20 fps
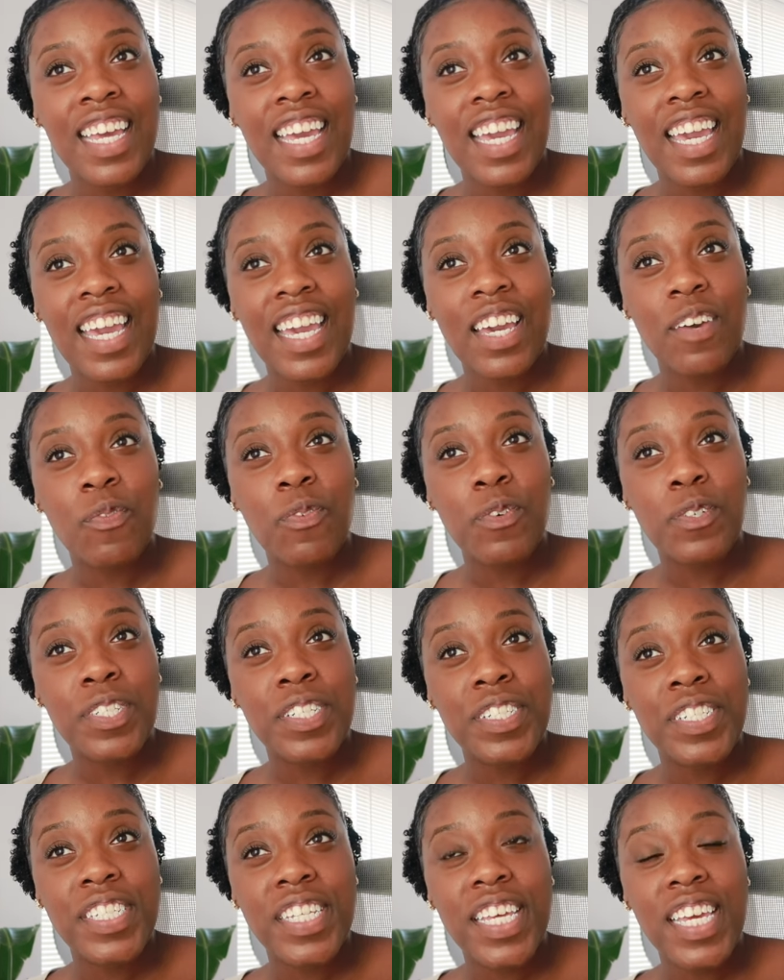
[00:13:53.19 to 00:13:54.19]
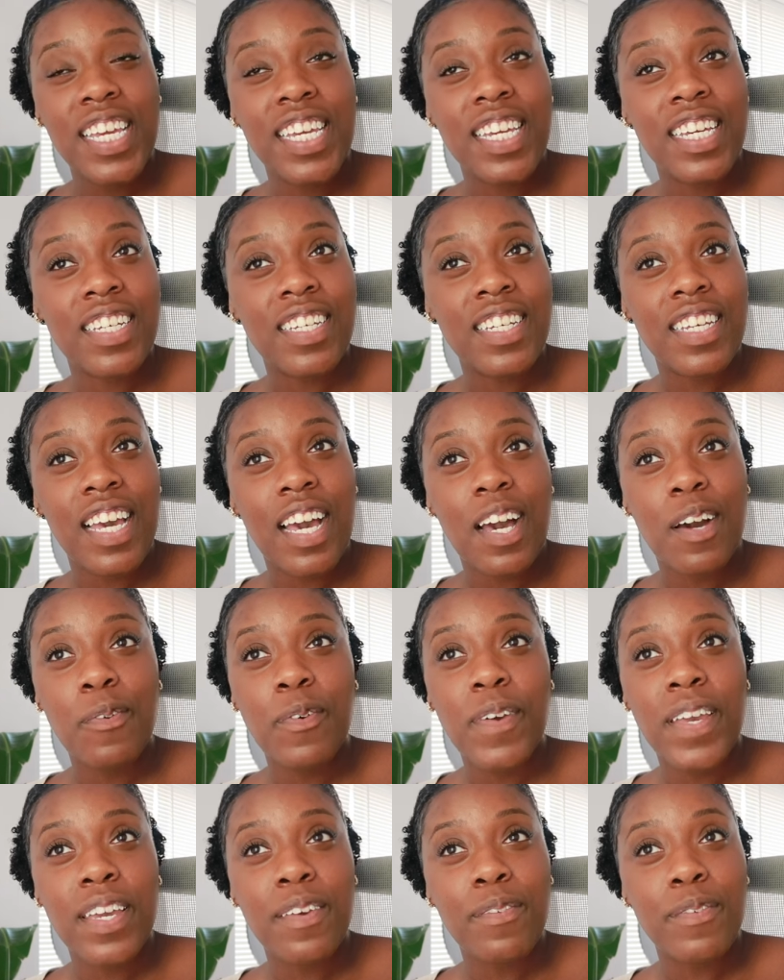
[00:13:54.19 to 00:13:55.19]
And we'll just see how
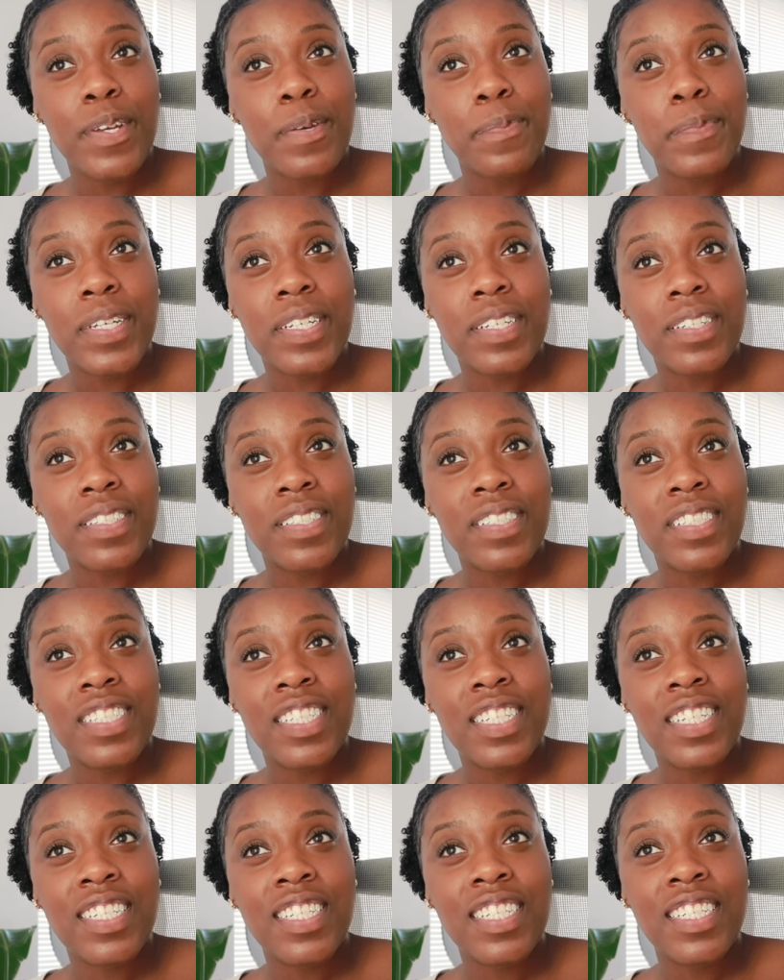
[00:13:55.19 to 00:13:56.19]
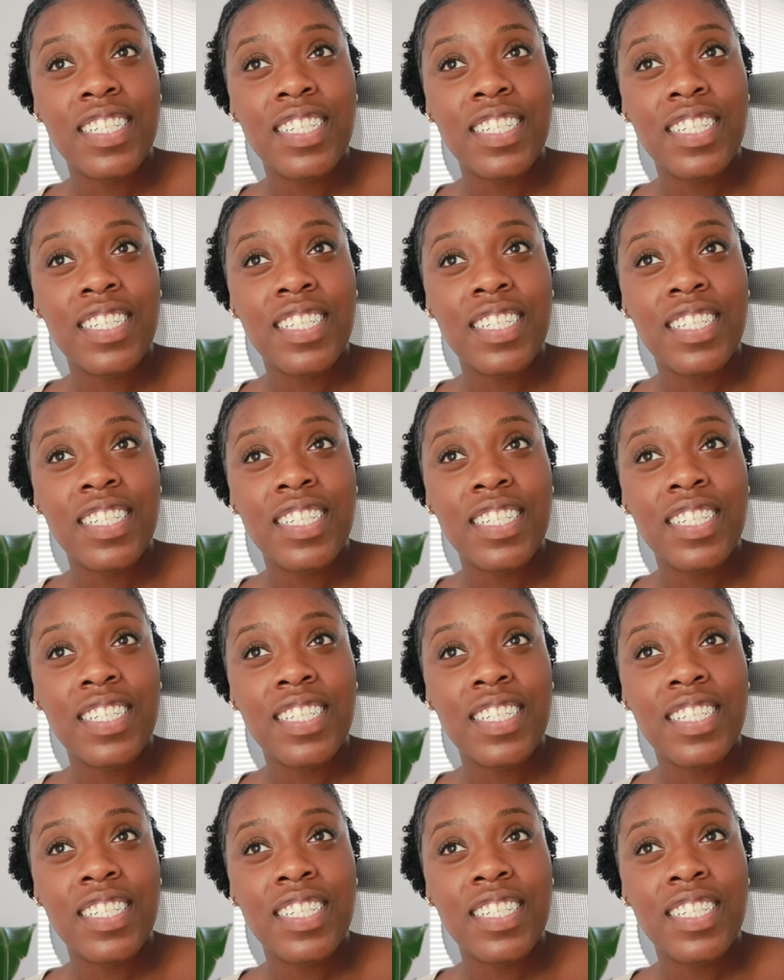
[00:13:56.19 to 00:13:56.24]
we rebuild